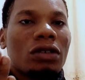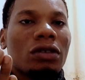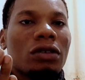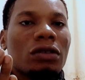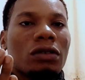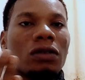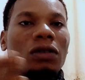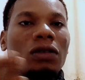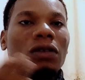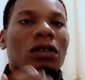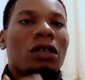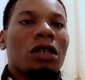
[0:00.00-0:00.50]

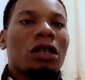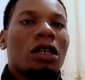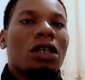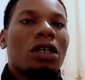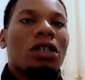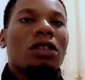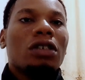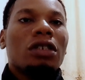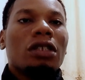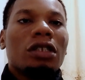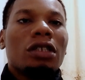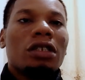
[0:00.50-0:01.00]
So
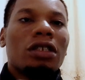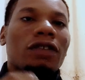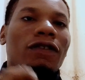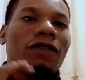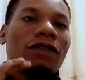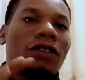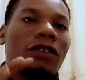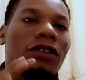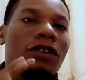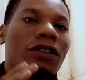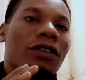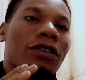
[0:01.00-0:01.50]
you see these
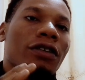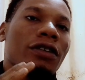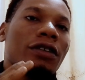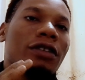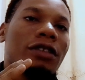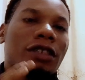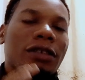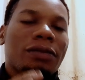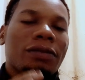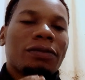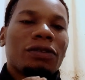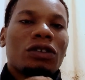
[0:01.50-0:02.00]
4
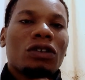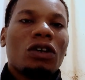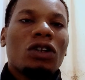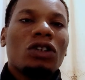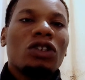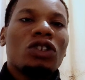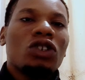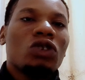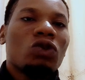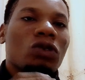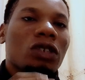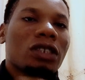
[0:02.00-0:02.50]
tips,
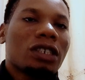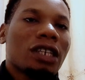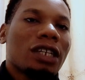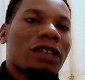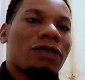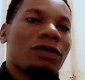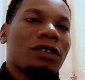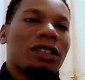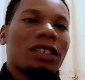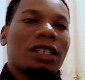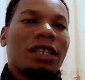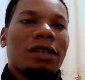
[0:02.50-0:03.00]
always watch out
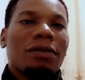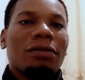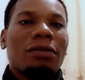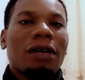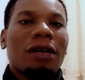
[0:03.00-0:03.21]
for them.